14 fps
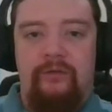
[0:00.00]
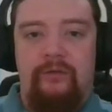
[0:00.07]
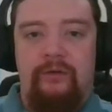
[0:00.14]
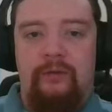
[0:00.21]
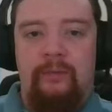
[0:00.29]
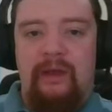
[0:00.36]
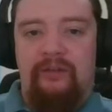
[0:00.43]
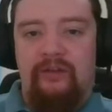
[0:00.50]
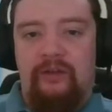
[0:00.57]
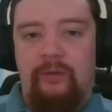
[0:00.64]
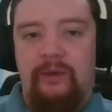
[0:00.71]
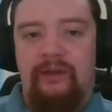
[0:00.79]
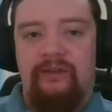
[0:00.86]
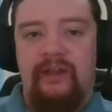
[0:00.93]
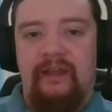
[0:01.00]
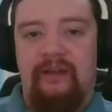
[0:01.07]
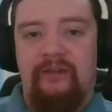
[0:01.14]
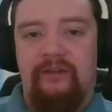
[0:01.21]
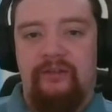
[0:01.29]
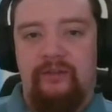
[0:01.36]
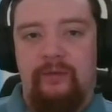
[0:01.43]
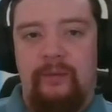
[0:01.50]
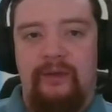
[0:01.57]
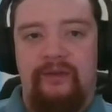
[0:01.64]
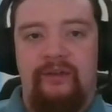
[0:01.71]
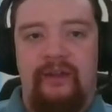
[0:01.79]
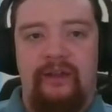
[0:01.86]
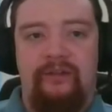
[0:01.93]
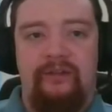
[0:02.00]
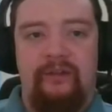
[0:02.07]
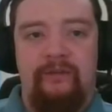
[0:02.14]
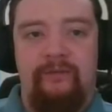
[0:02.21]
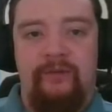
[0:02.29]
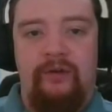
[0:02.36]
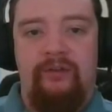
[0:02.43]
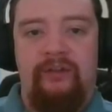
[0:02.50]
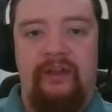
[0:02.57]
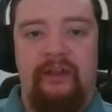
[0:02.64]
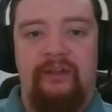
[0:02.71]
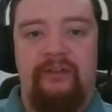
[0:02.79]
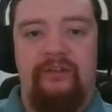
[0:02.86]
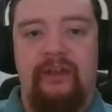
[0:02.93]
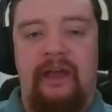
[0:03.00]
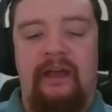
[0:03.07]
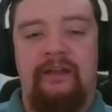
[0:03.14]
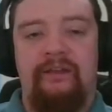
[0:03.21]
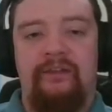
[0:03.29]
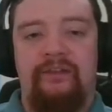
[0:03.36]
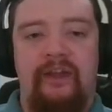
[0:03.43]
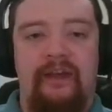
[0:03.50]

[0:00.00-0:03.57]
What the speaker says: we might see queen takes, and rook takes, and